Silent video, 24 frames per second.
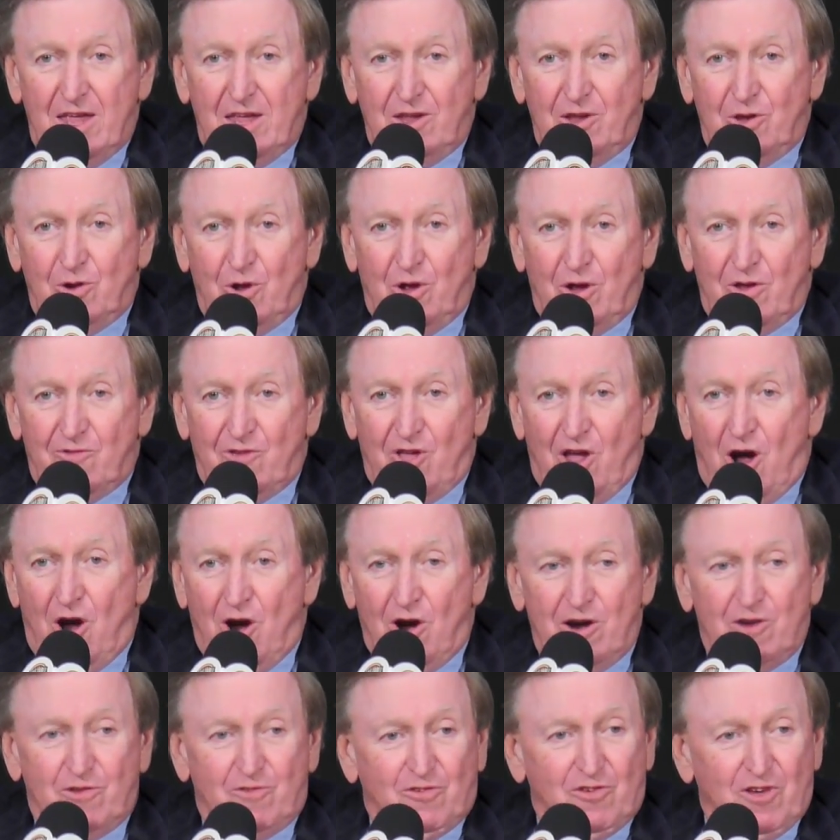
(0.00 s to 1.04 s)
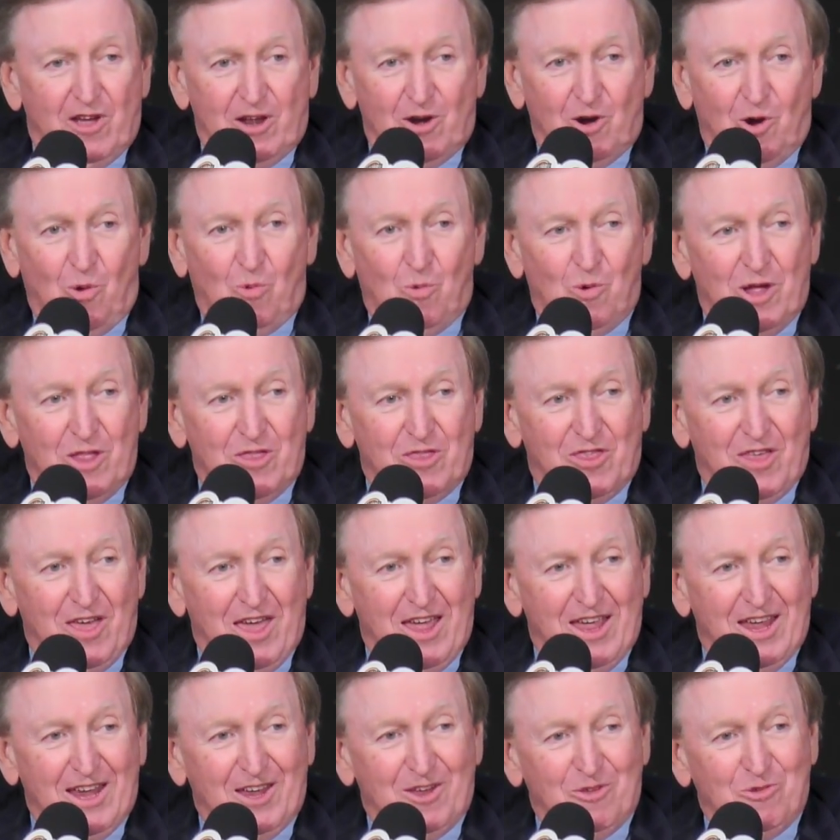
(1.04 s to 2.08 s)
you know, your heart's set on one
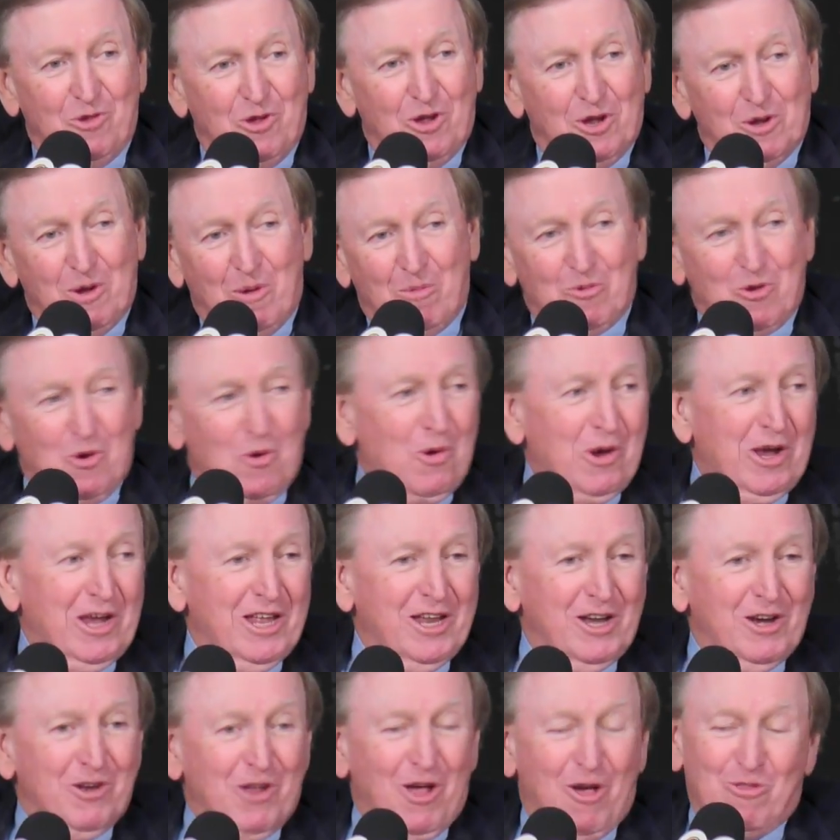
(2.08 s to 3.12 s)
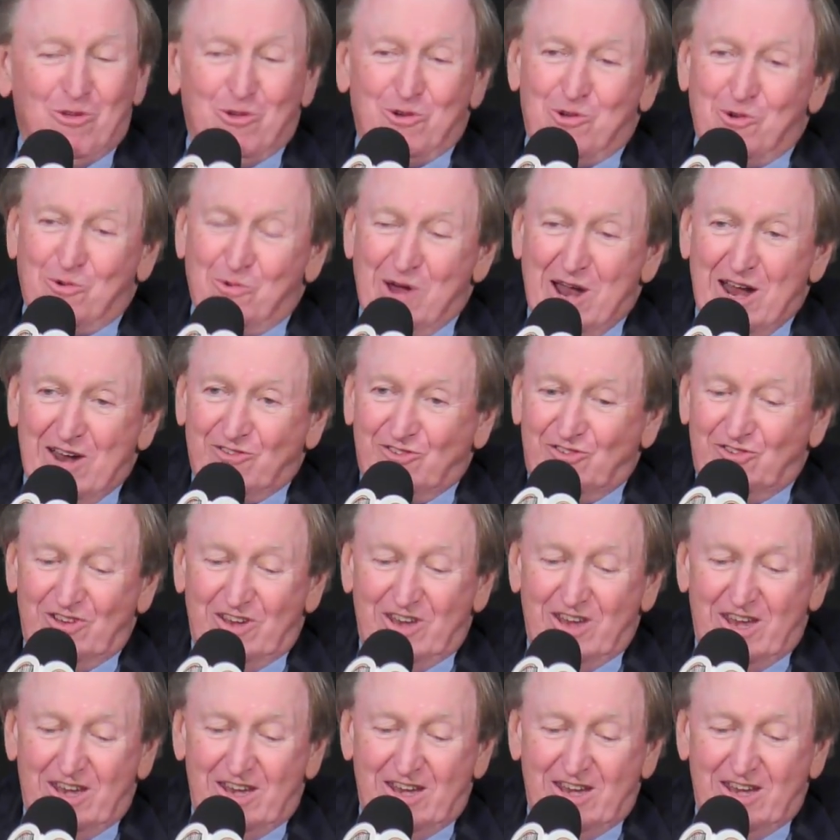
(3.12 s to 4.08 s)
thing and you end up going in another direction.